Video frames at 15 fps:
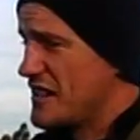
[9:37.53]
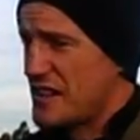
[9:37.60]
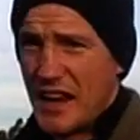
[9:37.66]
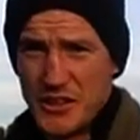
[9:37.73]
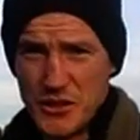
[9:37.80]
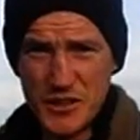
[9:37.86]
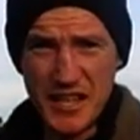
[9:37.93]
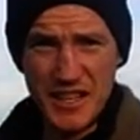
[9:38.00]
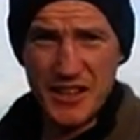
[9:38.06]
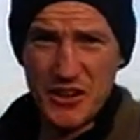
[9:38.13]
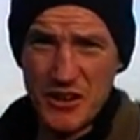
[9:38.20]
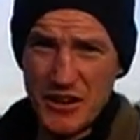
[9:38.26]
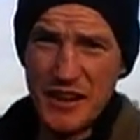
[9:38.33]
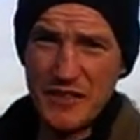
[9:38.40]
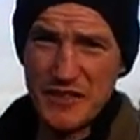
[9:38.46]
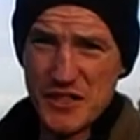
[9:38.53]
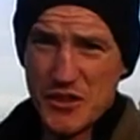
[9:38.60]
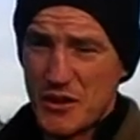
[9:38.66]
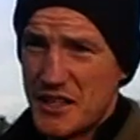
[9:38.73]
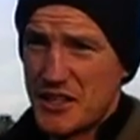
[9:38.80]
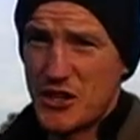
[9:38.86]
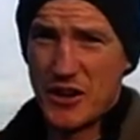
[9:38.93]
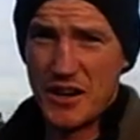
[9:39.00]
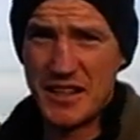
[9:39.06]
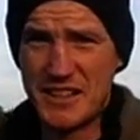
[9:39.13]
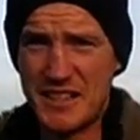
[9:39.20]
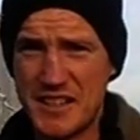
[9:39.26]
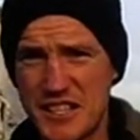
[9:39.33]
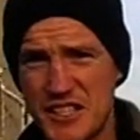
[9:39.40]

and you think your life is going to turn into this